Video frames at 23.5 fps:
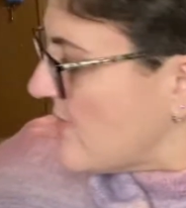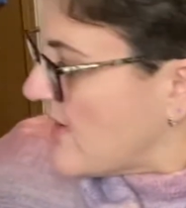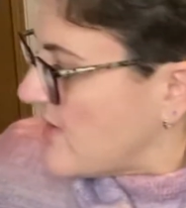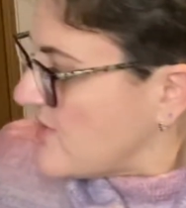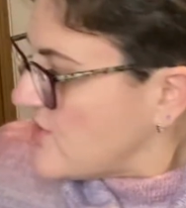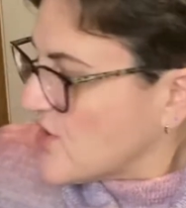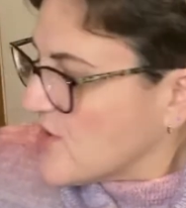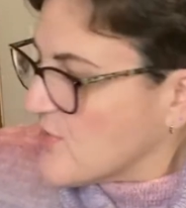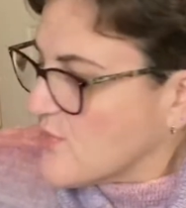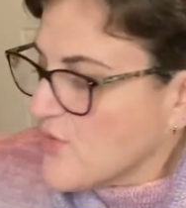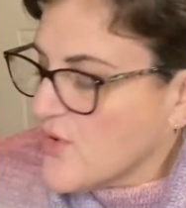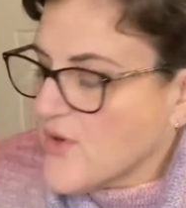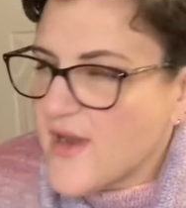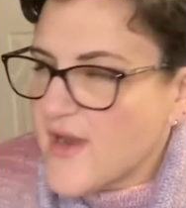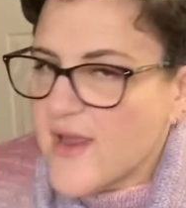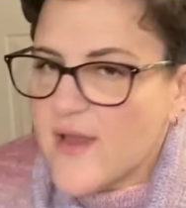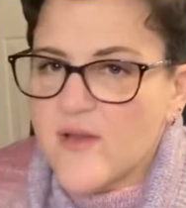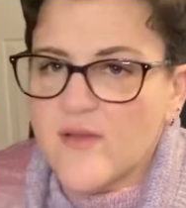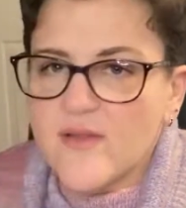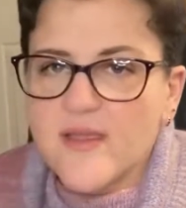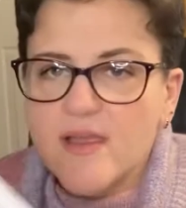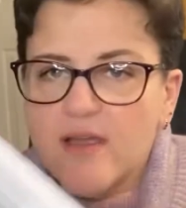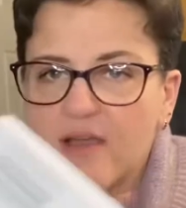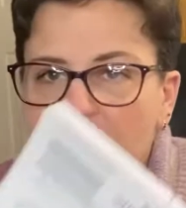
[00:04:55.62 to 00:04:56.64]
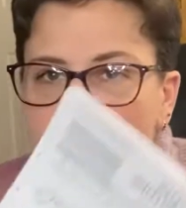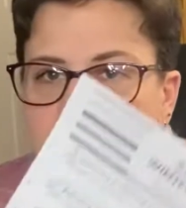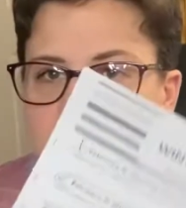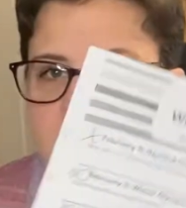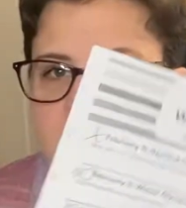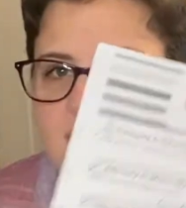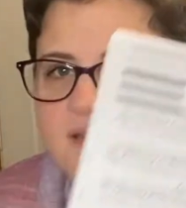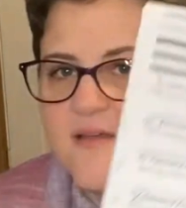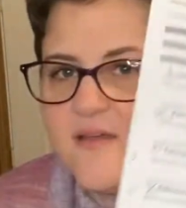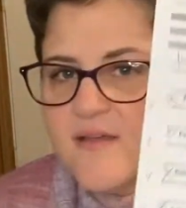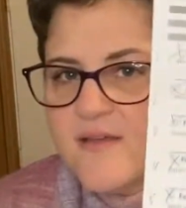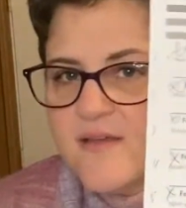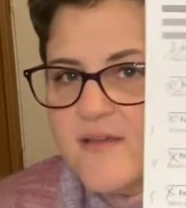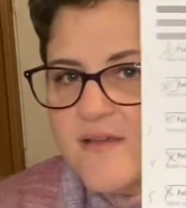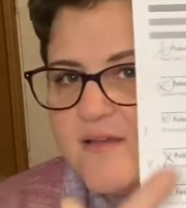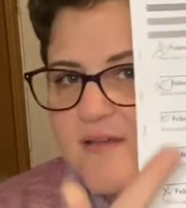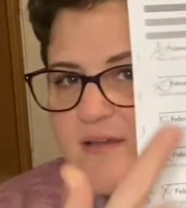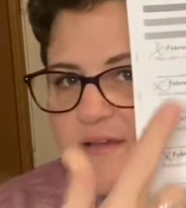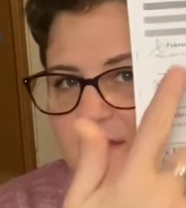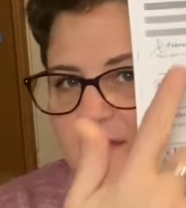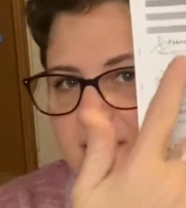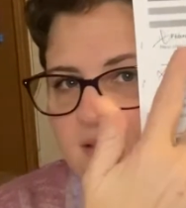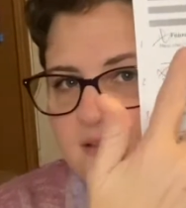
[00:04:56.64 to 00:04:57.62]
and you can print out like
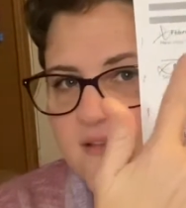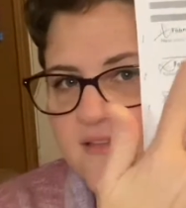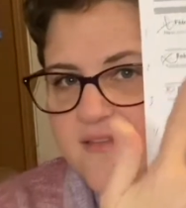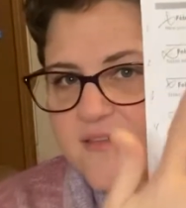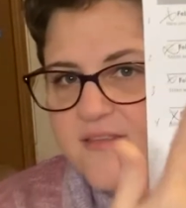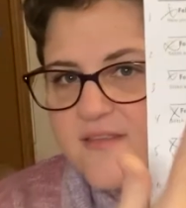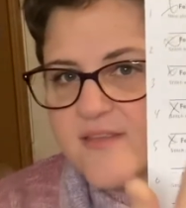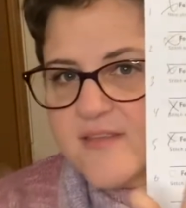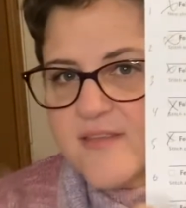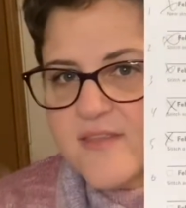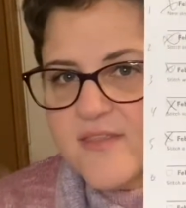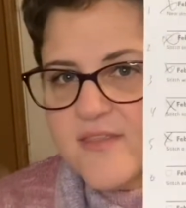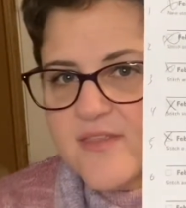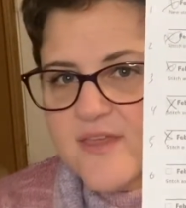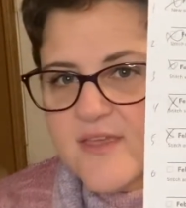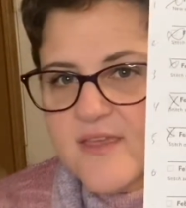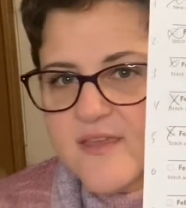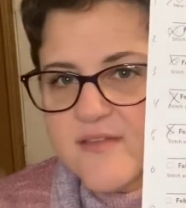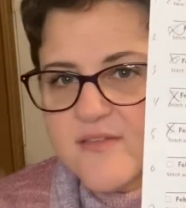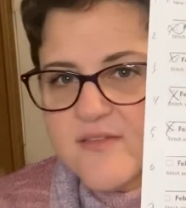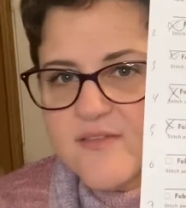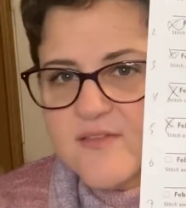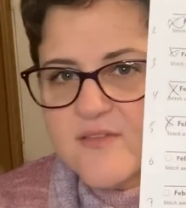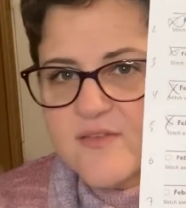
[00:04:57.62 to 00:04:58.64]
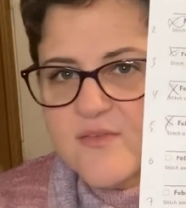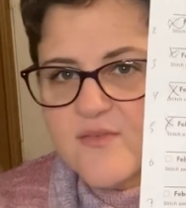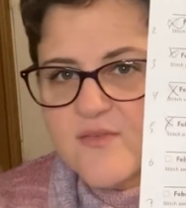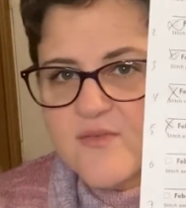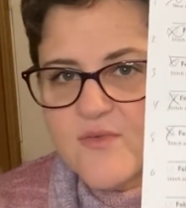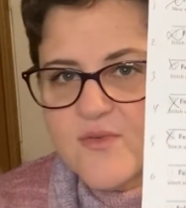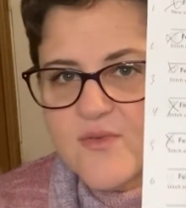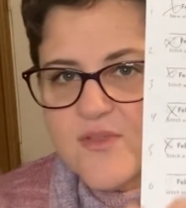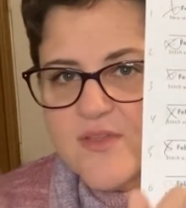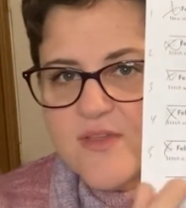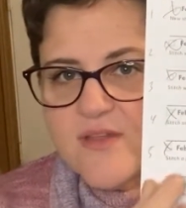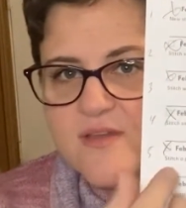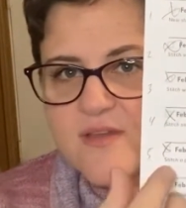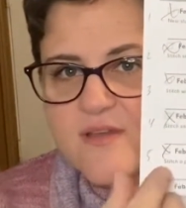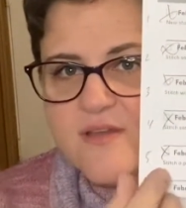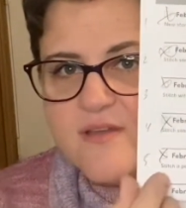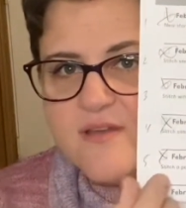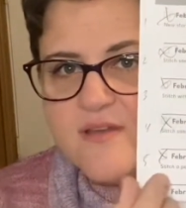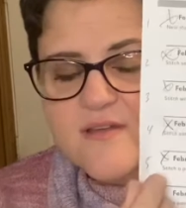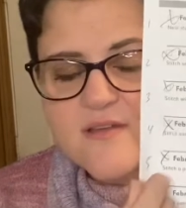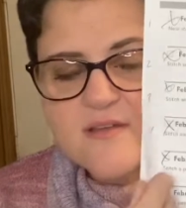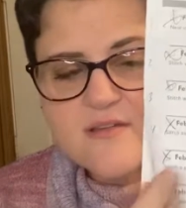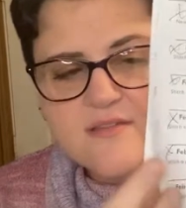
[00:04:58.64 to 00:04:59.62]
a list of the things for
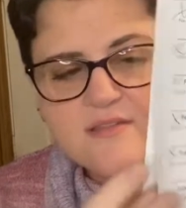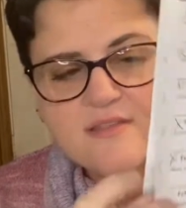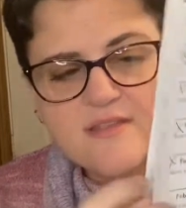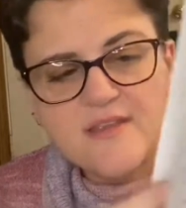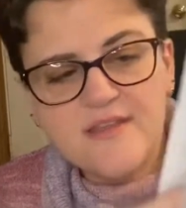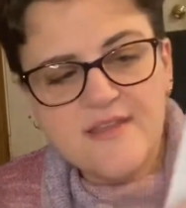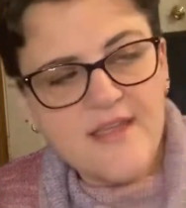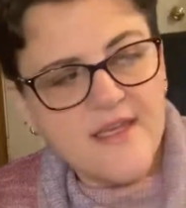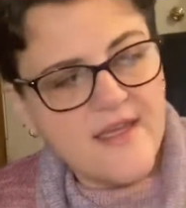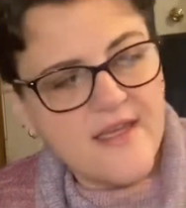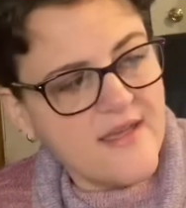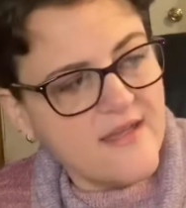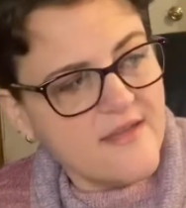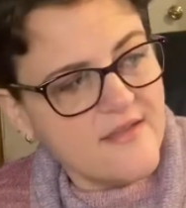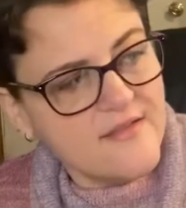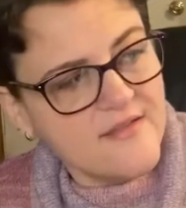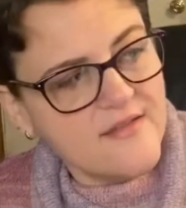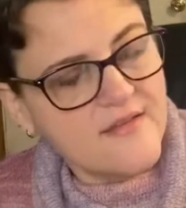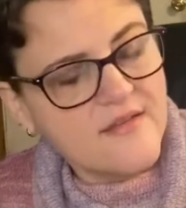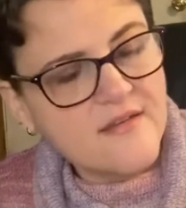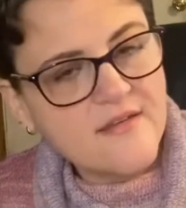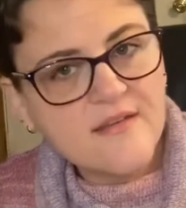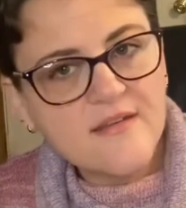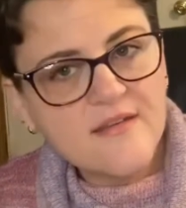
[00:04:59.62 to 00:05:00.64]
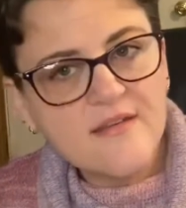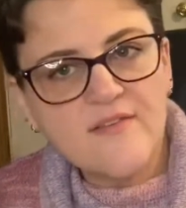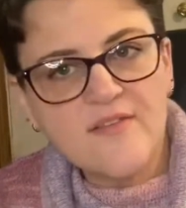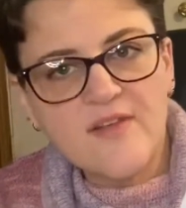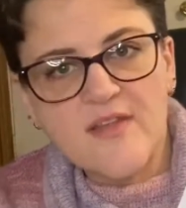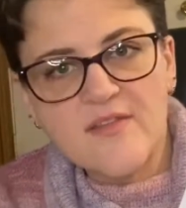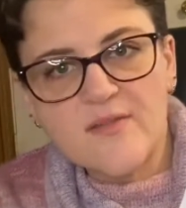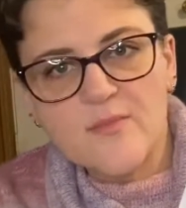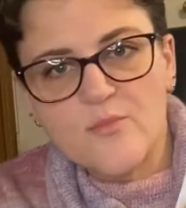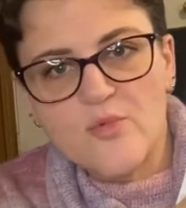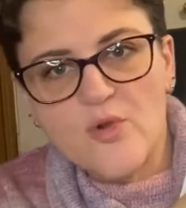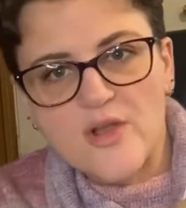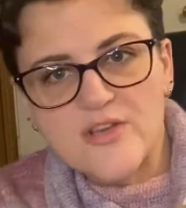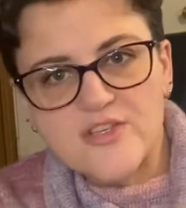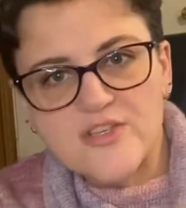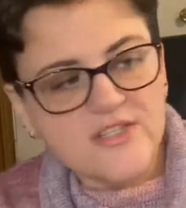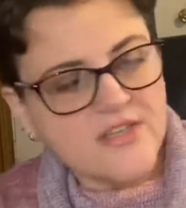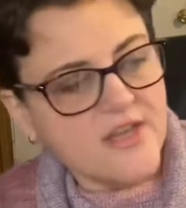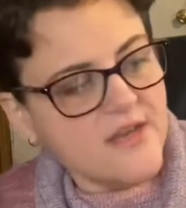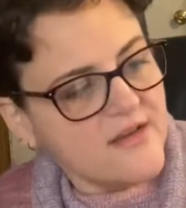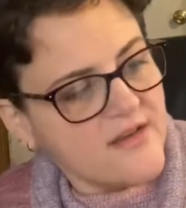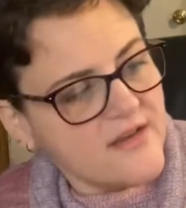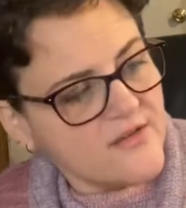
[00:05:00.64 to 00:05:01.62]
the days I've got some
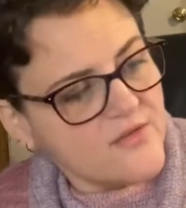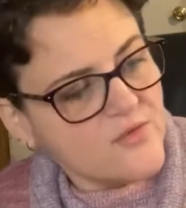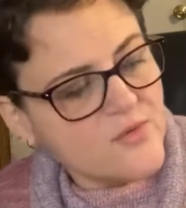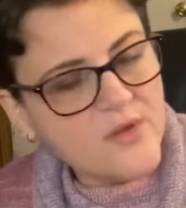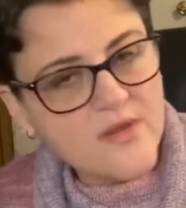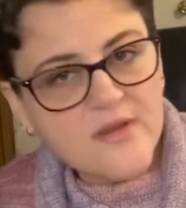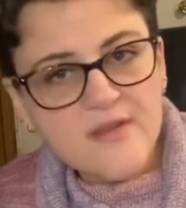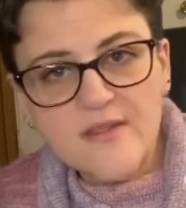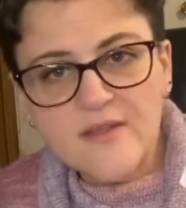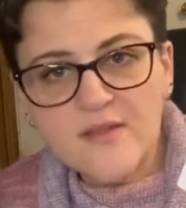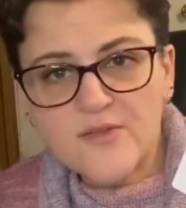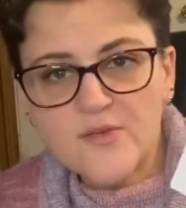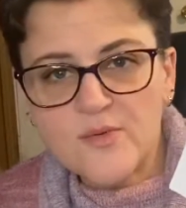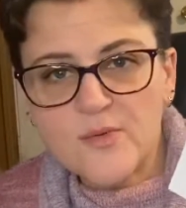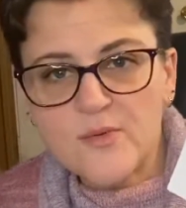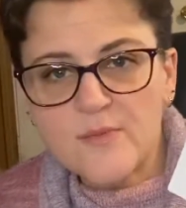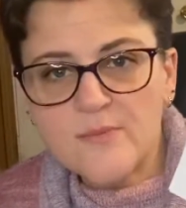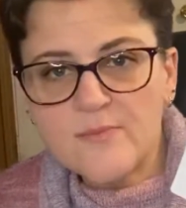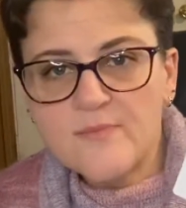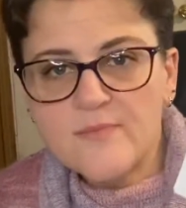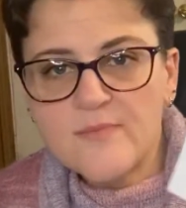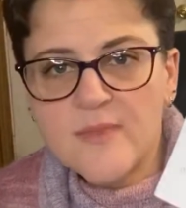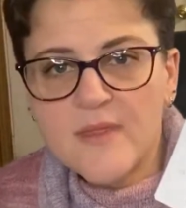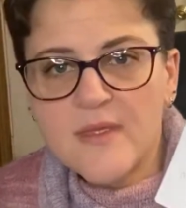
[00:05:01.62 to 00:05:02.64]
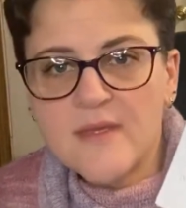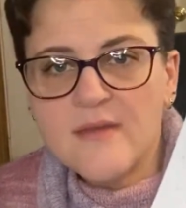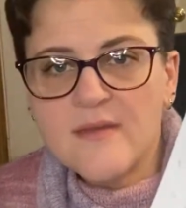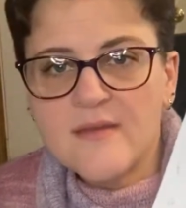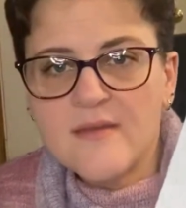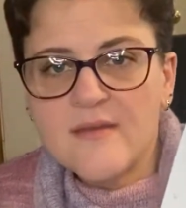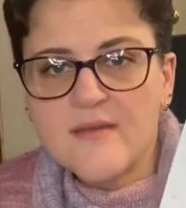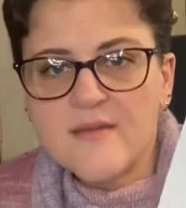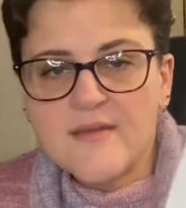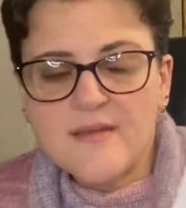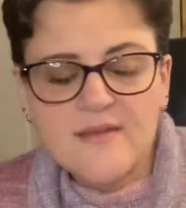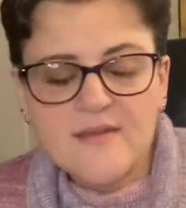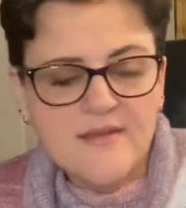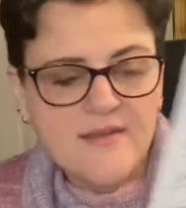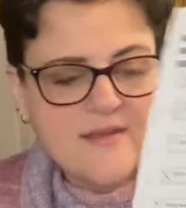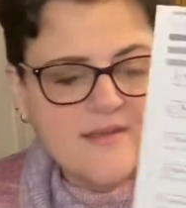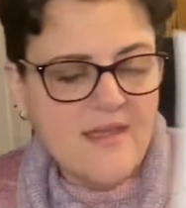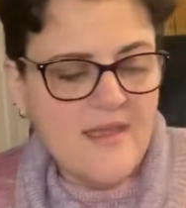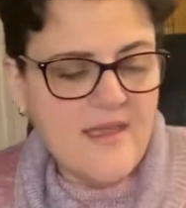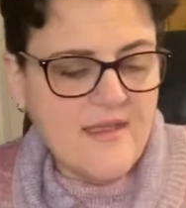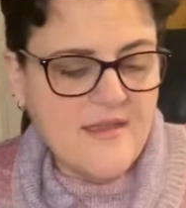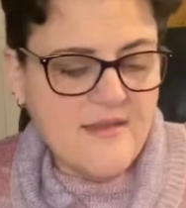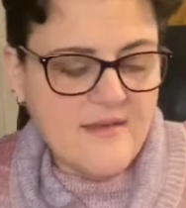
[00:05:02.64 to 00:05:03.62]
project ideas right next to them.
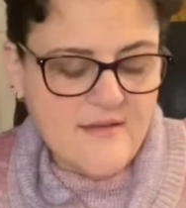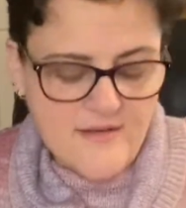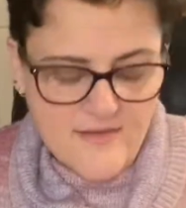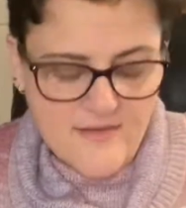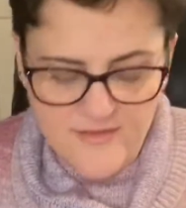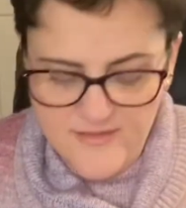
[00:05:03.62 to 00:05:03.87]
And